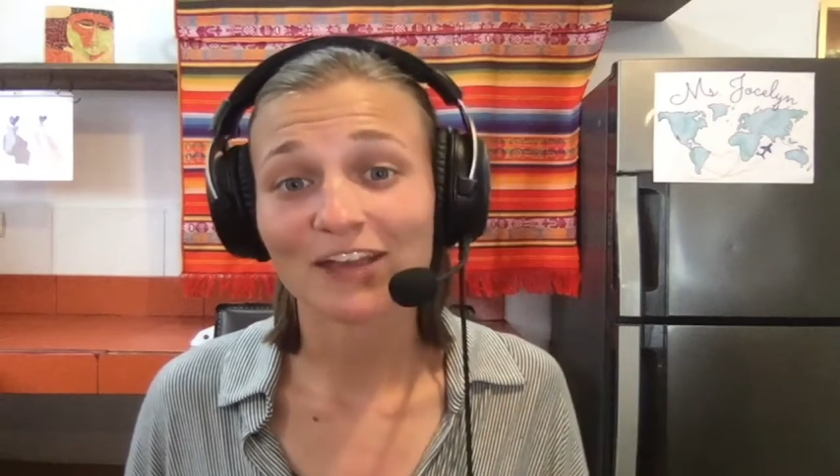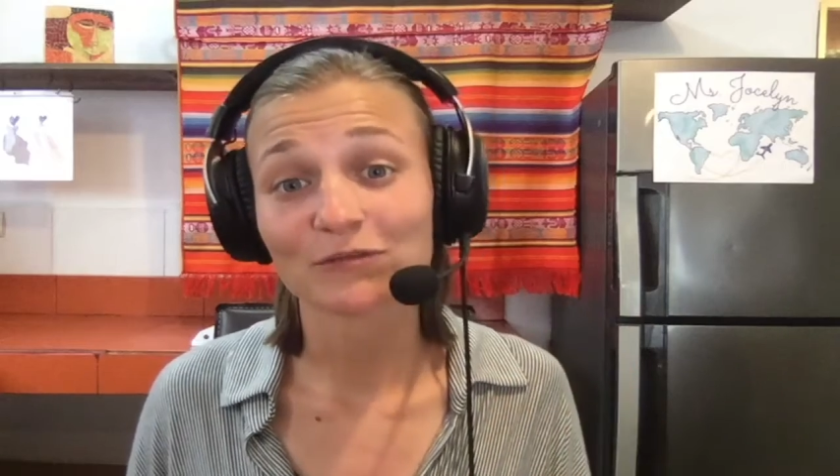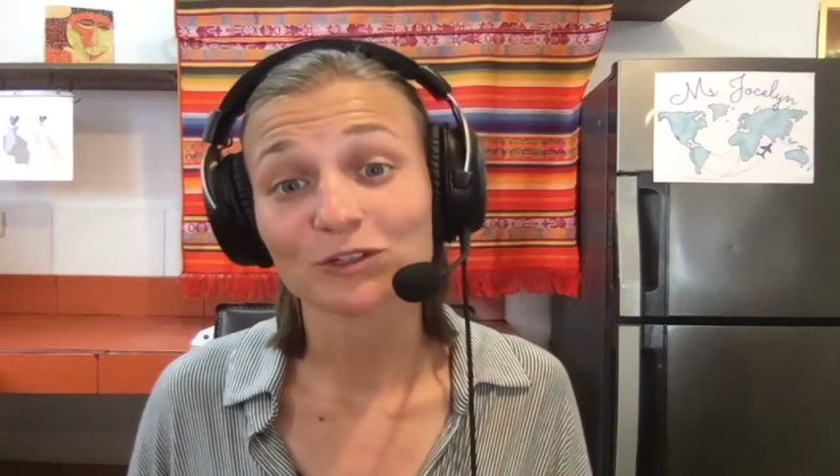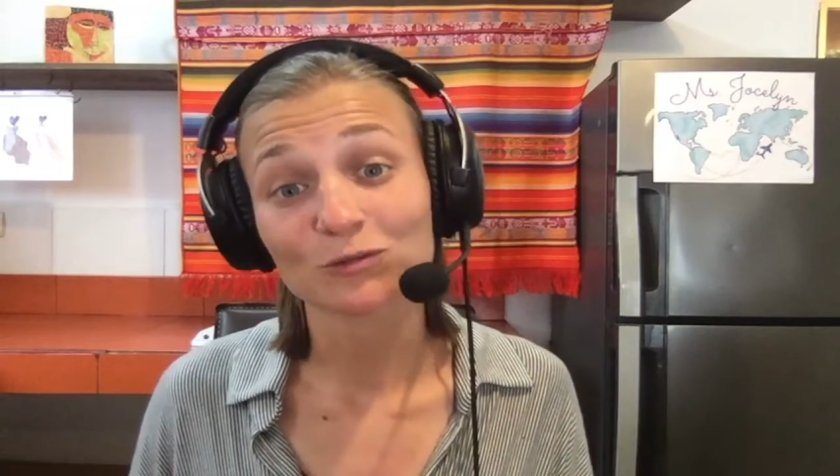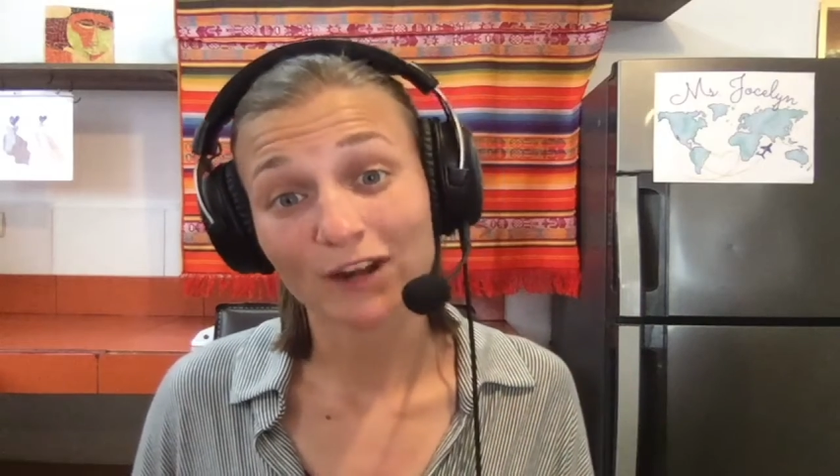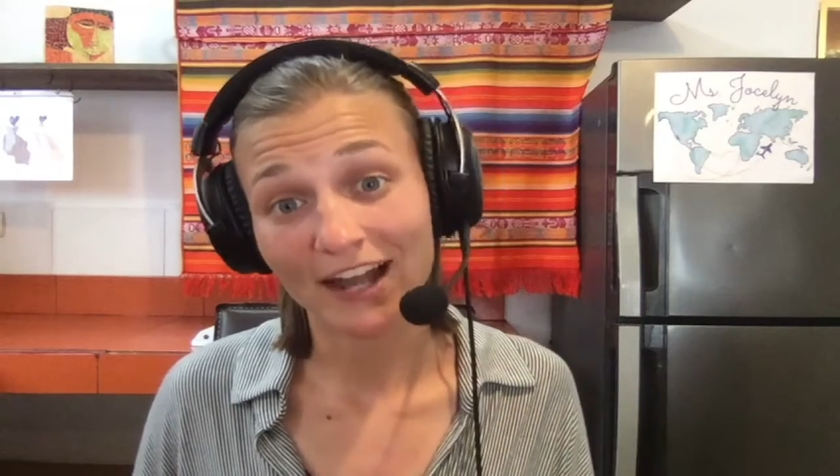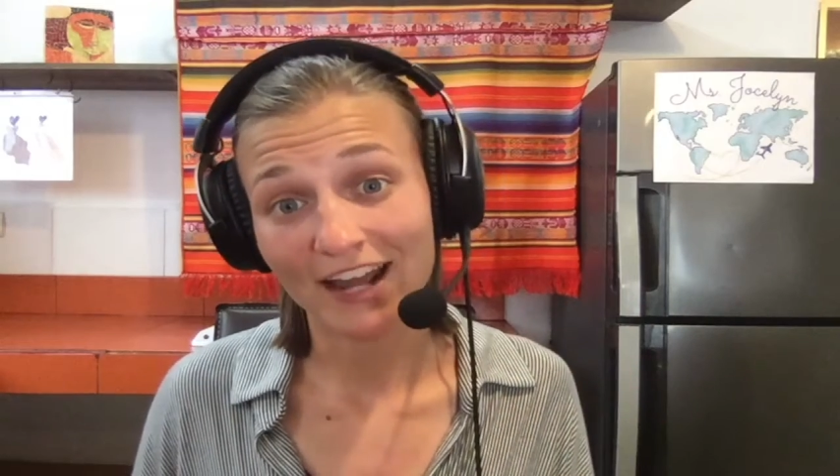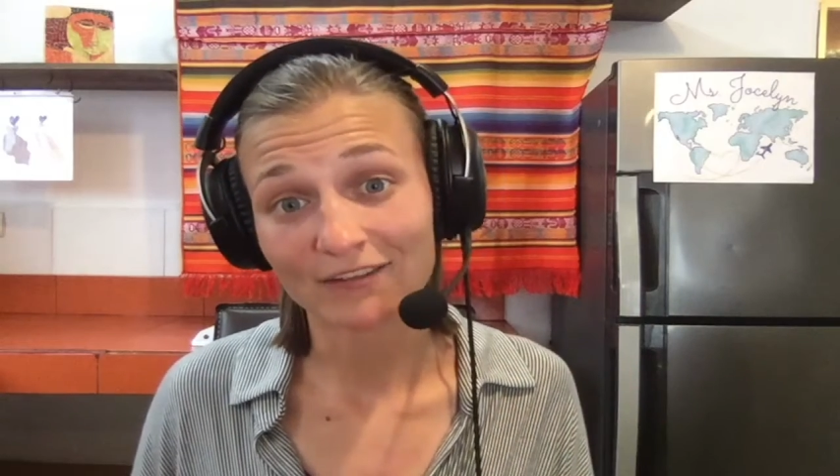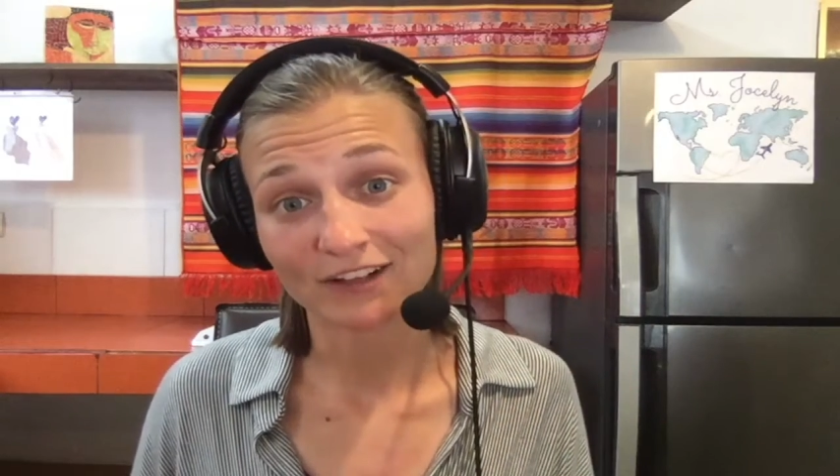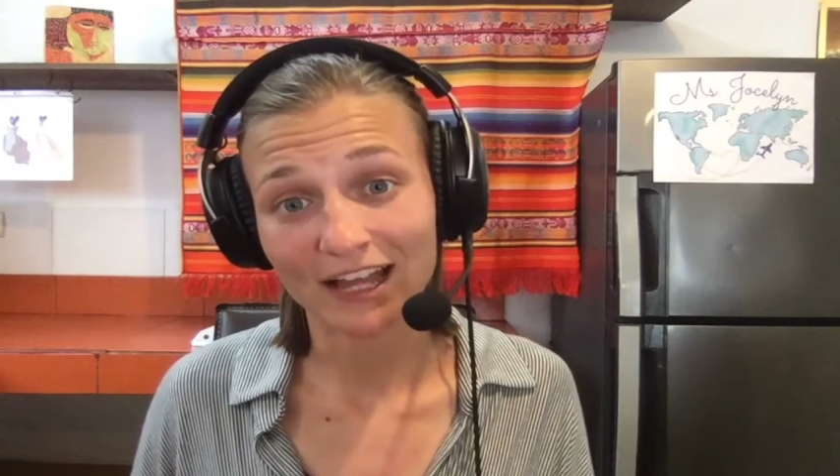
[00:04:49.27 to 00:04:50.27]
if you run
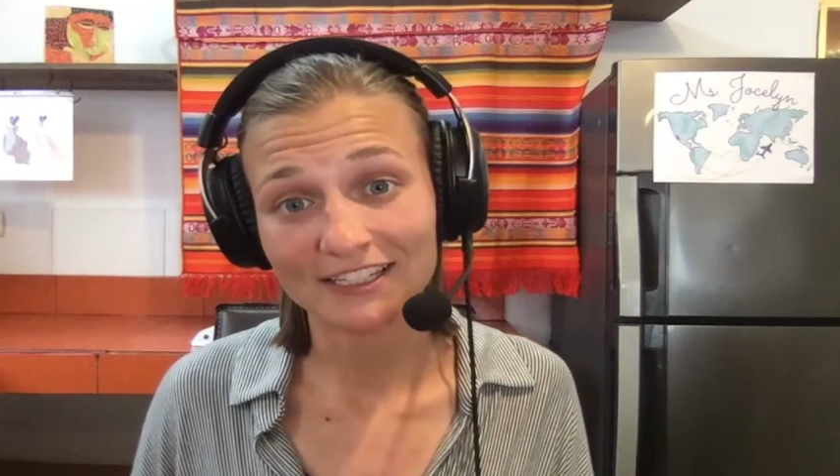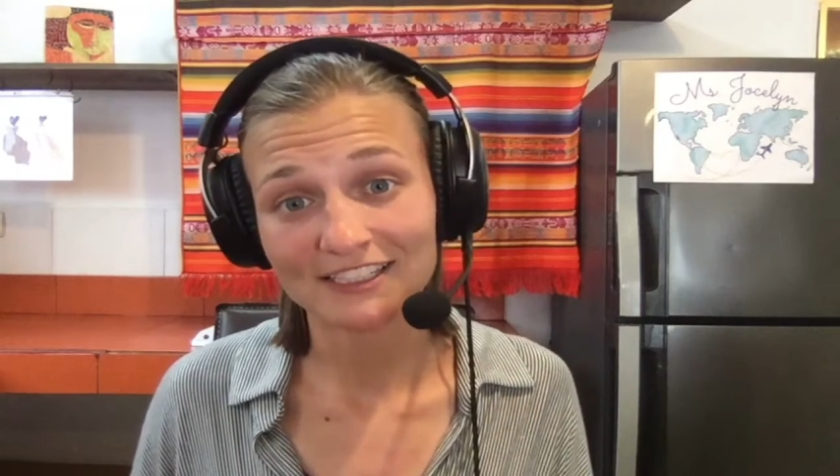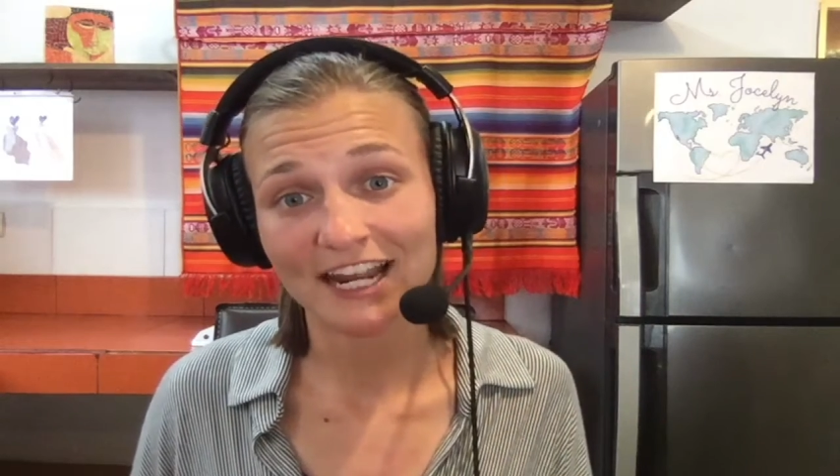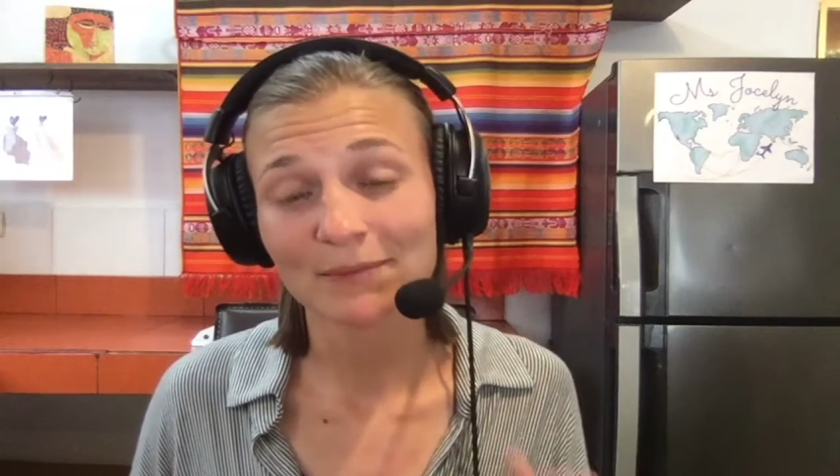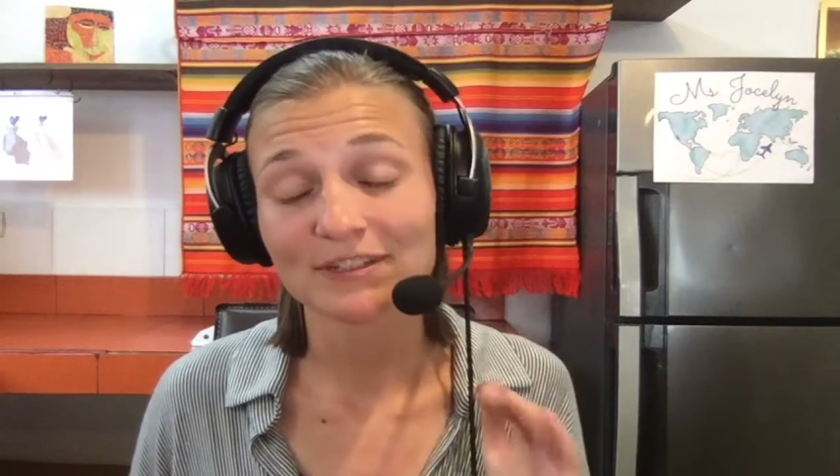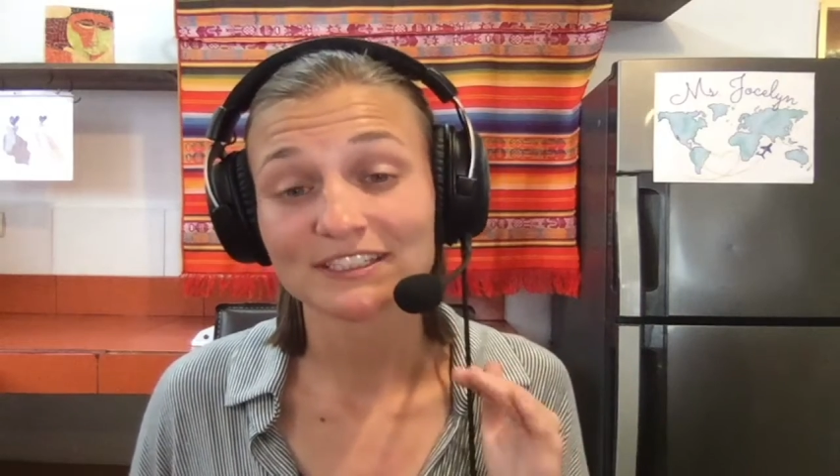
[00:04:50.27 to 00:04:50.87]
out of class time,